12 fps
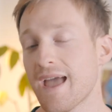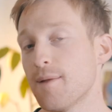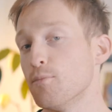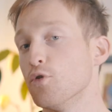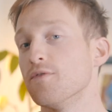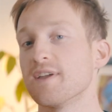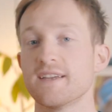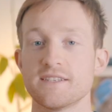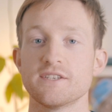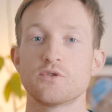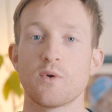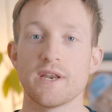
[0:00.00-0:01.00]
and moving
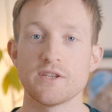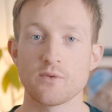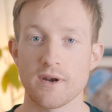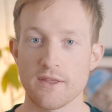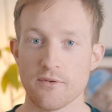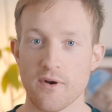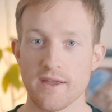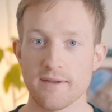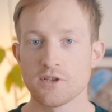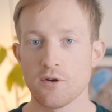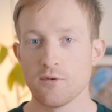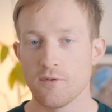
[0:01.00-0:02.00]
into 2023.
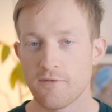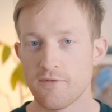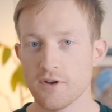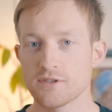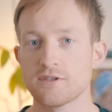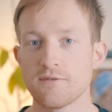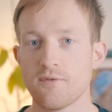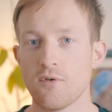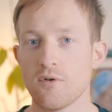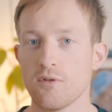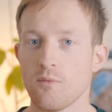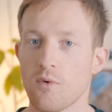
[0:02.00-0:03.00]
So first of
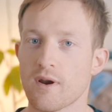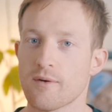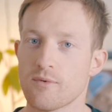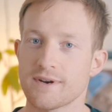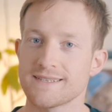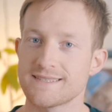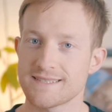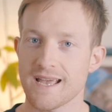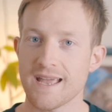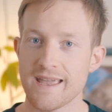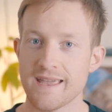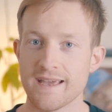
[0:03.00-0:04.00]
all, what I want to
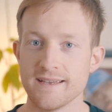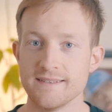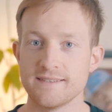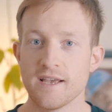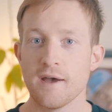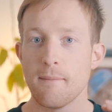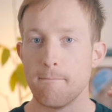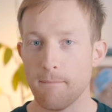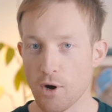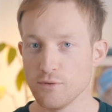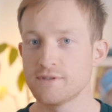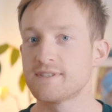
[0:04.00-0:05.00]
say is
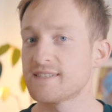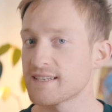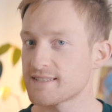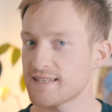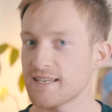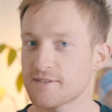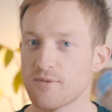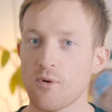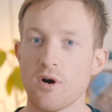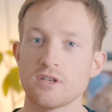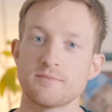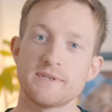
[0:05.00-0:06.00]
most successful
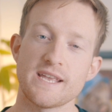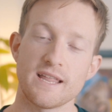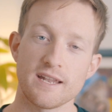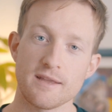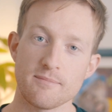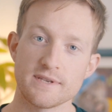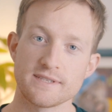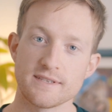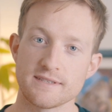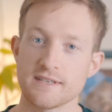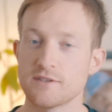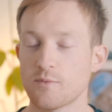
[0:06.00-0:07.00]
hospitality
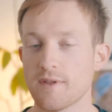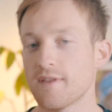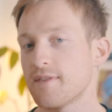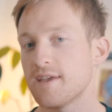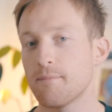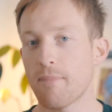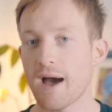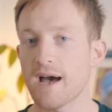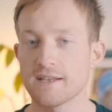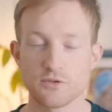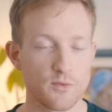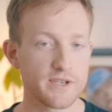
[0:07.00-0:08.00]
businesses, whether they're
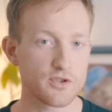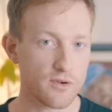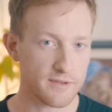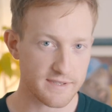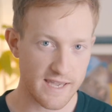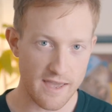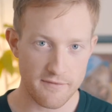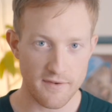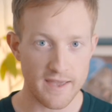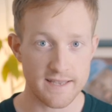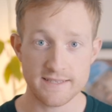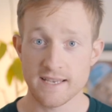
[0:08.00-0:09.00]
bars, restaurants,
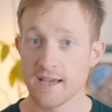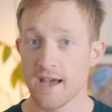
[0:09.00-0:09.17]
cafes,